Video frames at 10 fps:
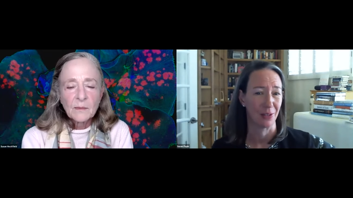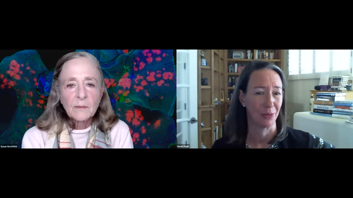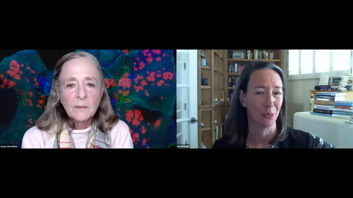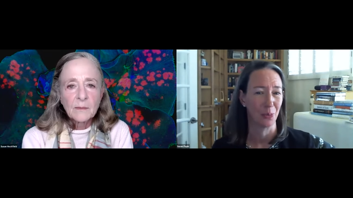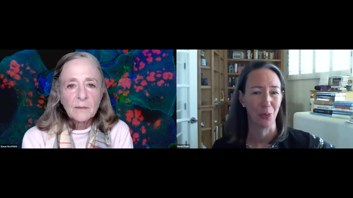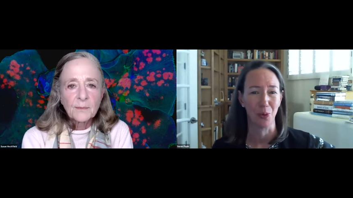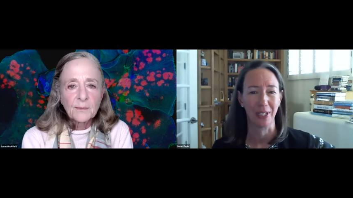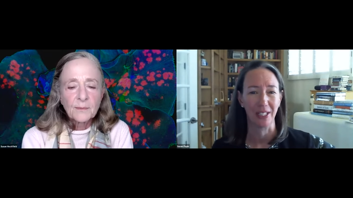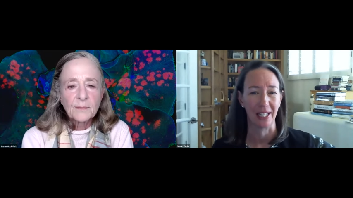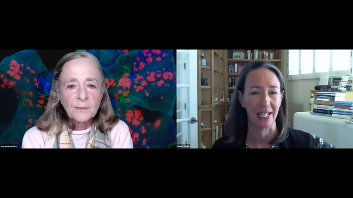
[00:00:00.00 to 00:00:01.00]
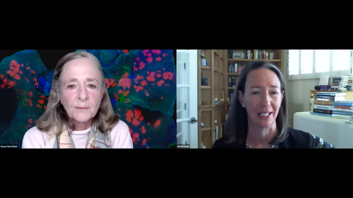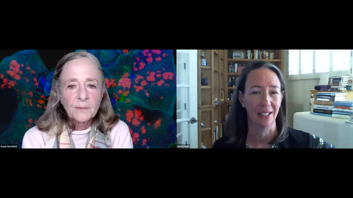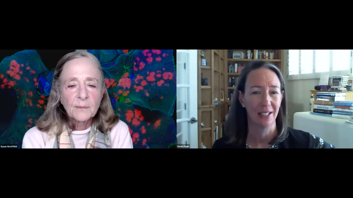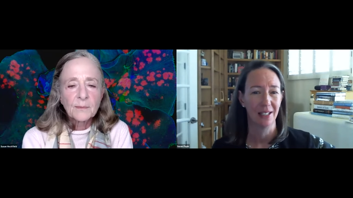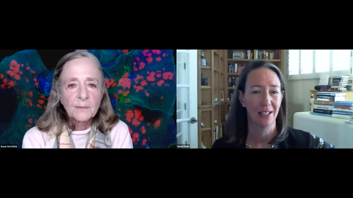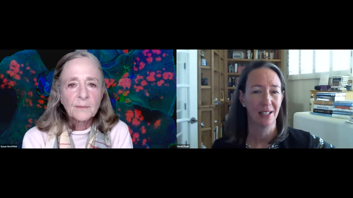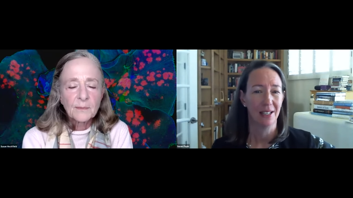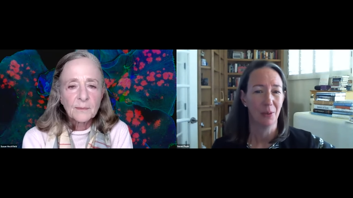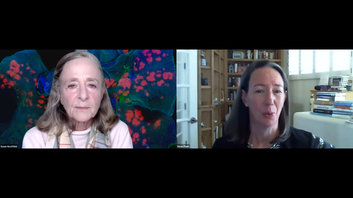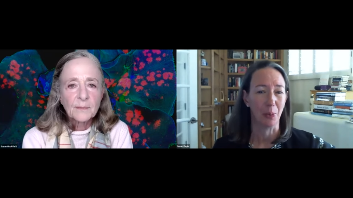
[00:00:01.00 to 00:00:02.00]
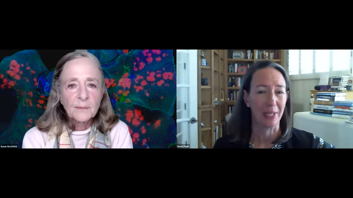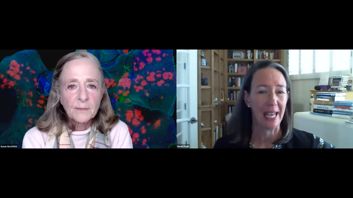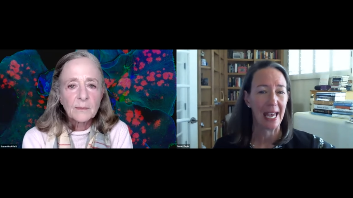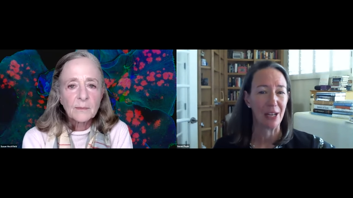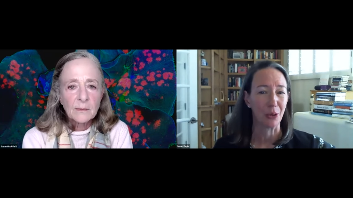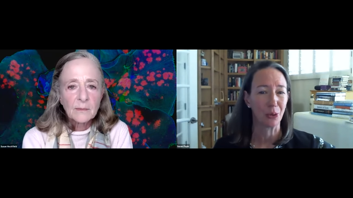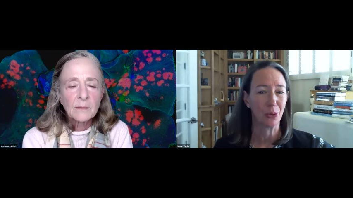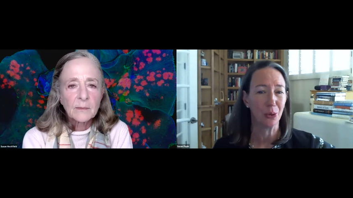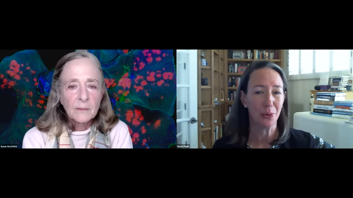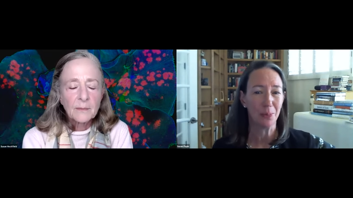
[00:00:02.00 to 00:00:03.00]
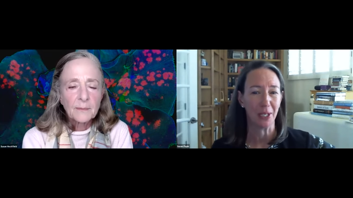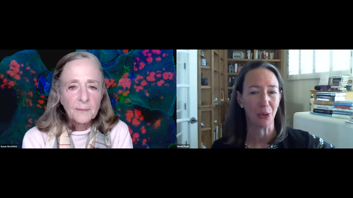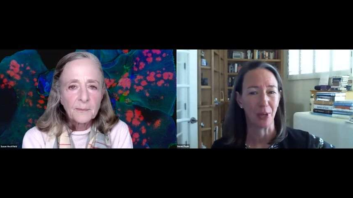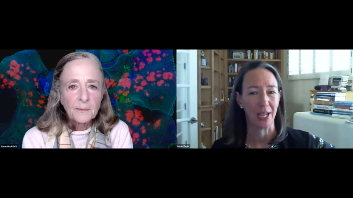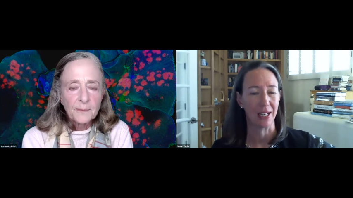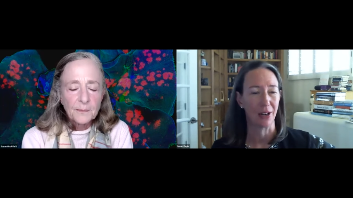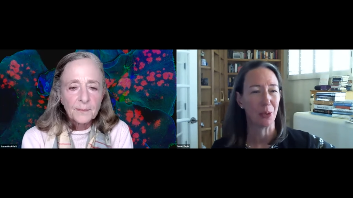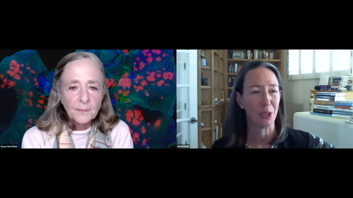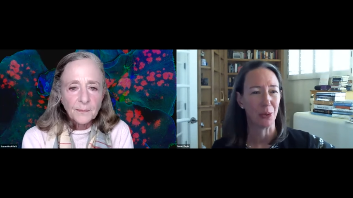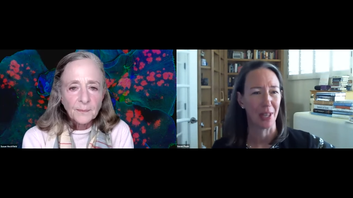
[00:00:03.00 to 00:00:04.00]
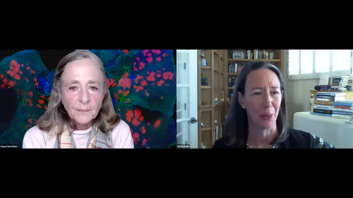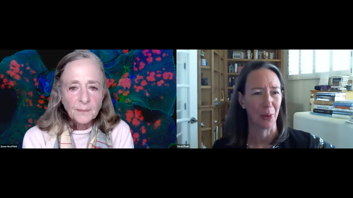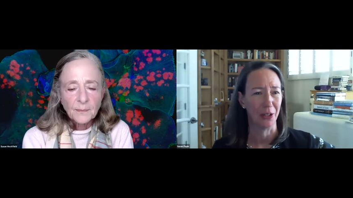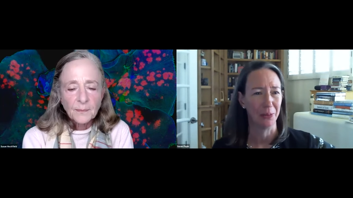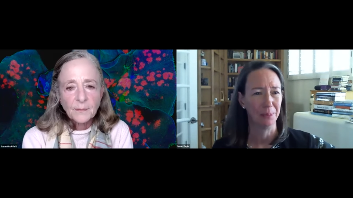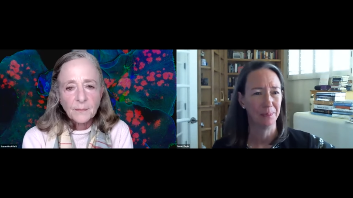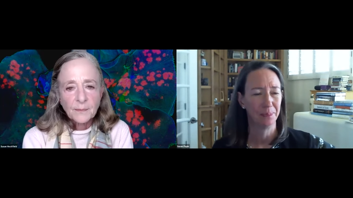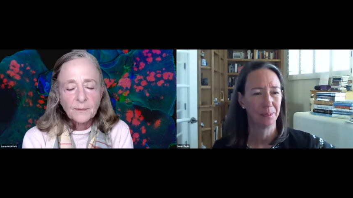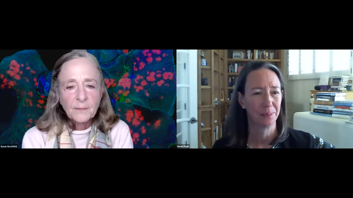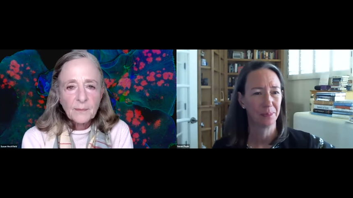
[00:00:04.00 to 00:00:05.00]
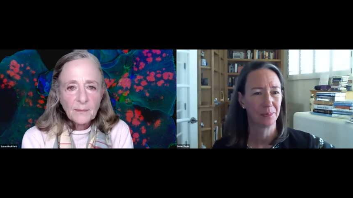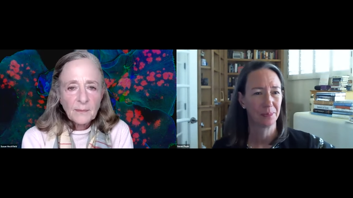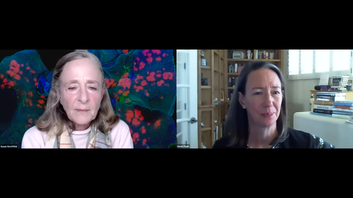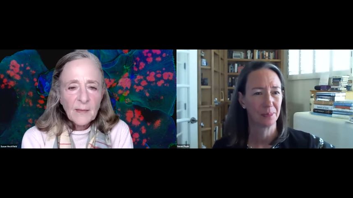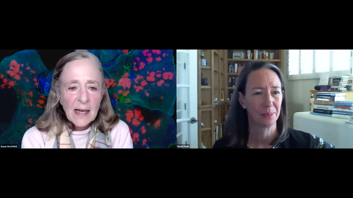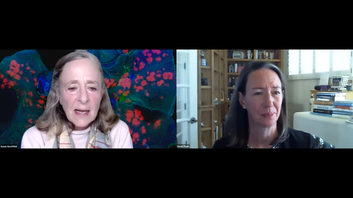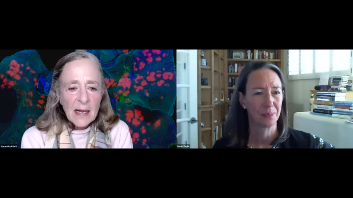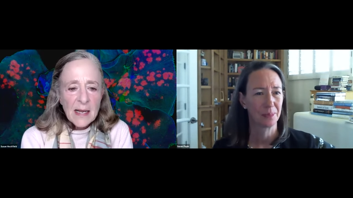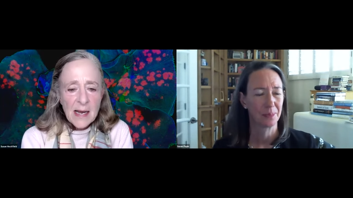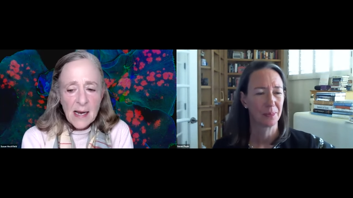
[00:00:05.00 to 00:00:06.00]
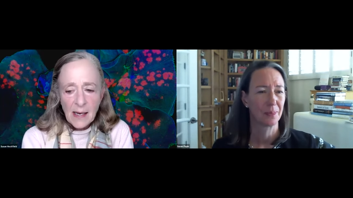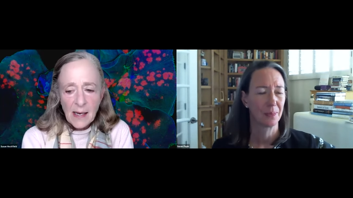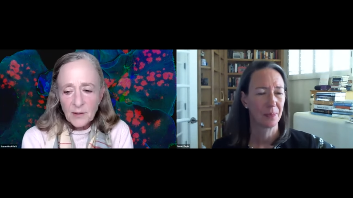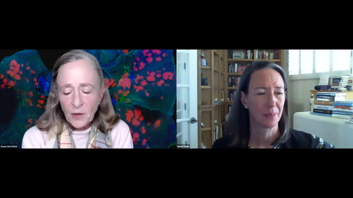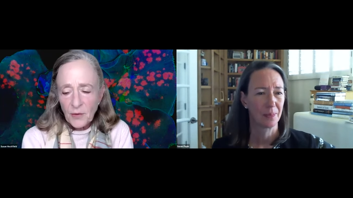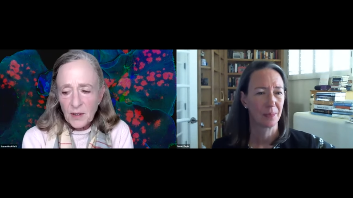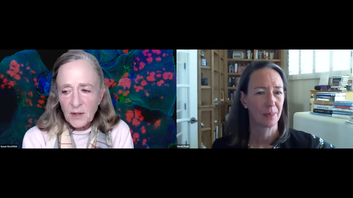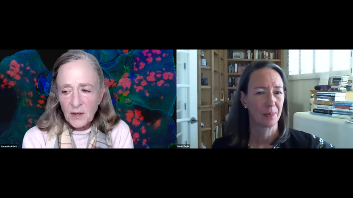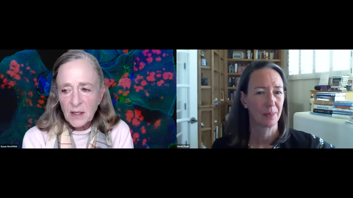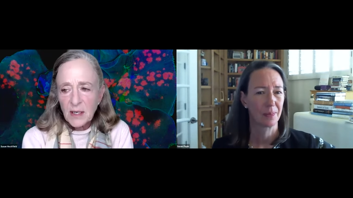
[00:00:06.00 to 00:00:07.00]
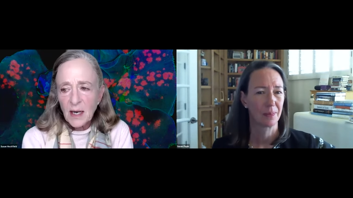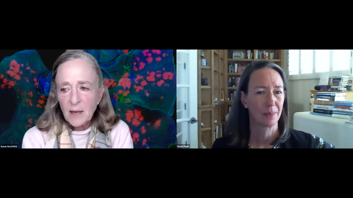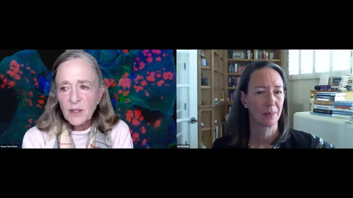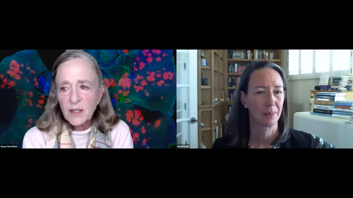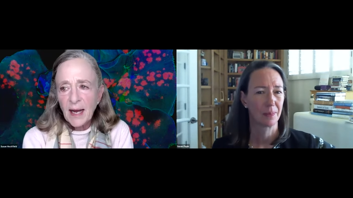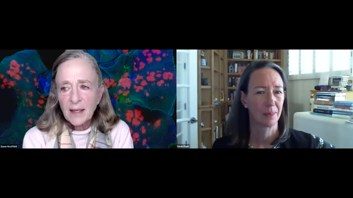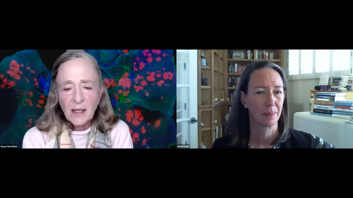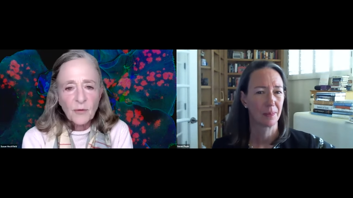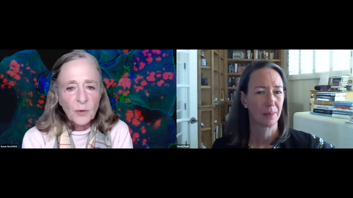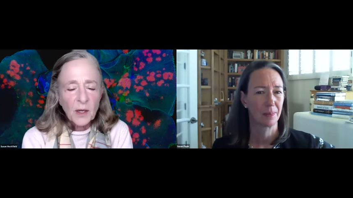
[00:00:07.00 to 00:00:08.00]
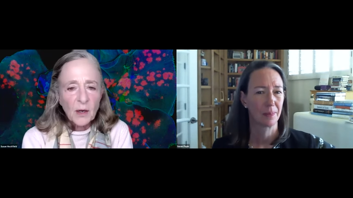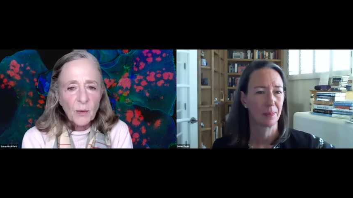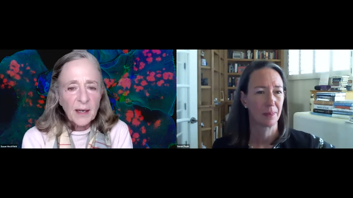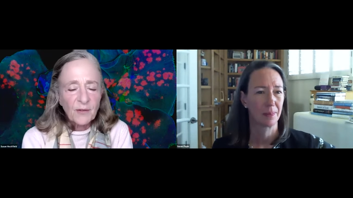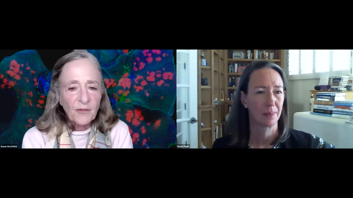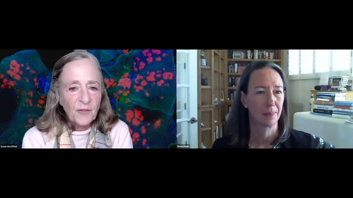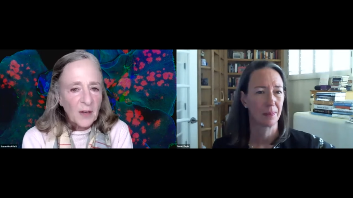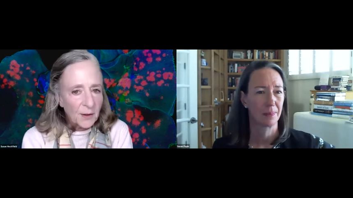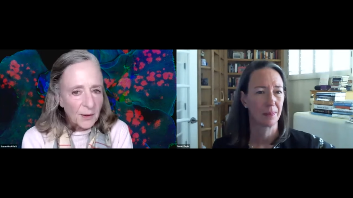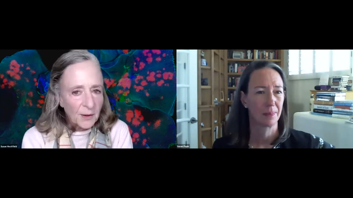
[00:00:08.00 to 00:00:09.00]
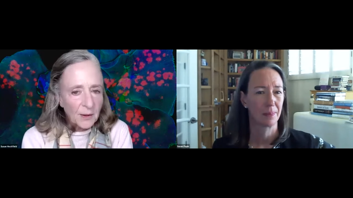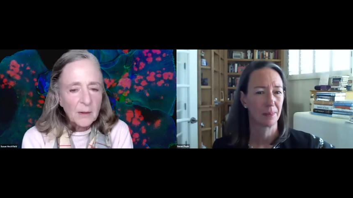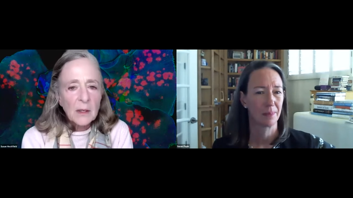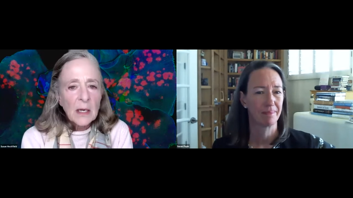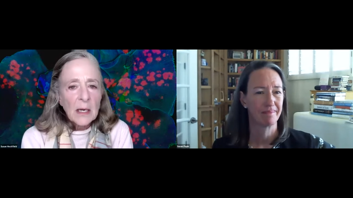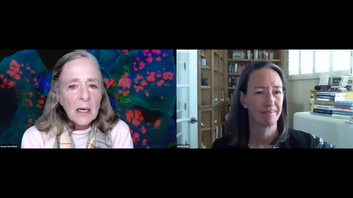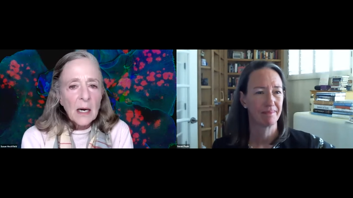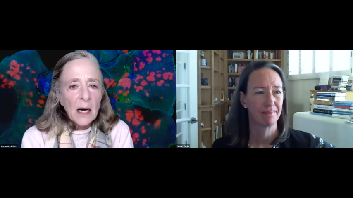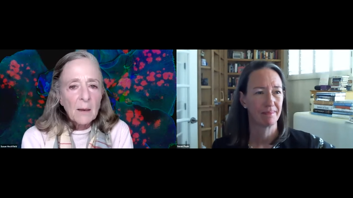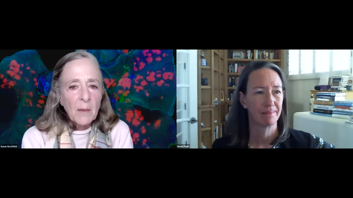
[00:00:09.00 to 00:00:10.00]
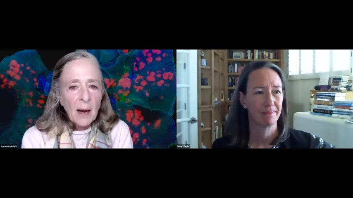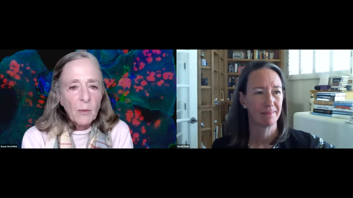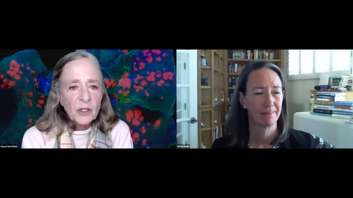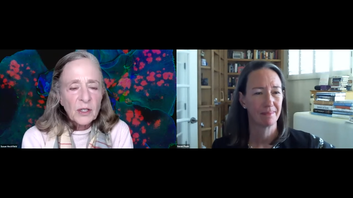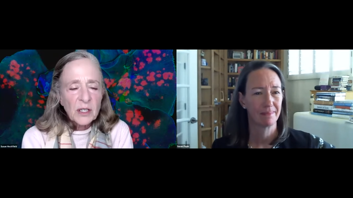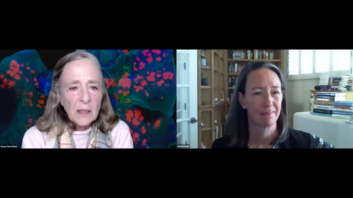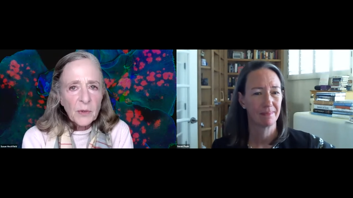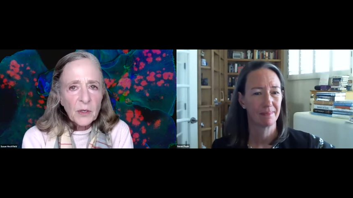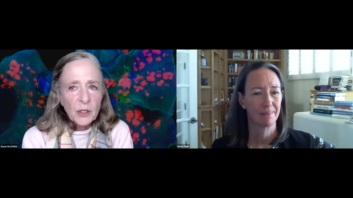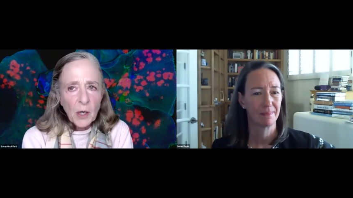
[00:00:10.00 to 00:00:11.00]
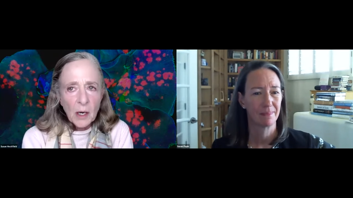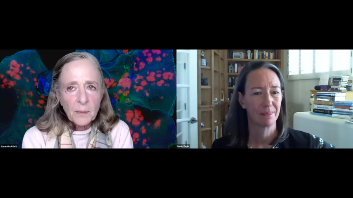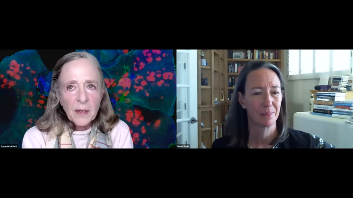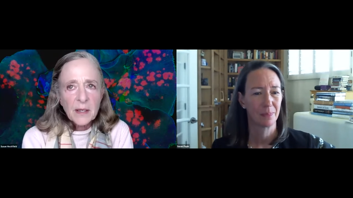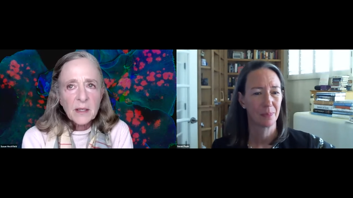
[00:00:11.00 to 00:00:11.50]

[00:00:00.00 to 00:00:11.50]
Speaker 1: and what regulating what we can or could be created. Are we doing that well?
Speaker 2: Yeah, so this is a time, sadly, of really great fear. Um, I would simply start by